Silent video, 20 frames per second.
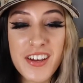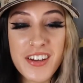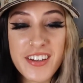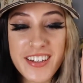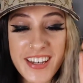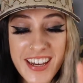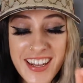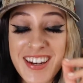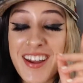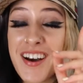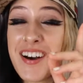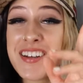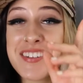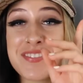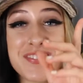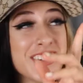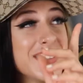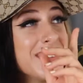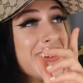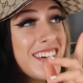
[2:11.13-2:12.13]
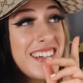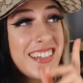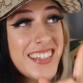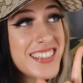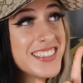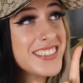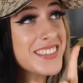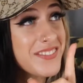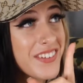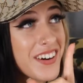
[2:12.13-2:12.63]
yeah, last but not
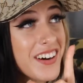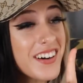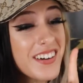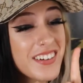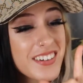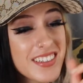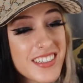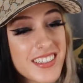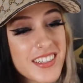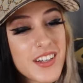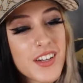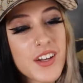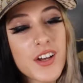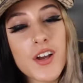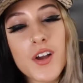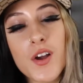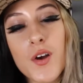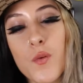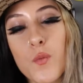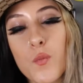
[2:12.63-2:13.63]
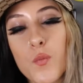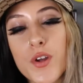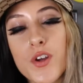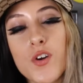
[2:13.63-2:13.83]
least, bro, we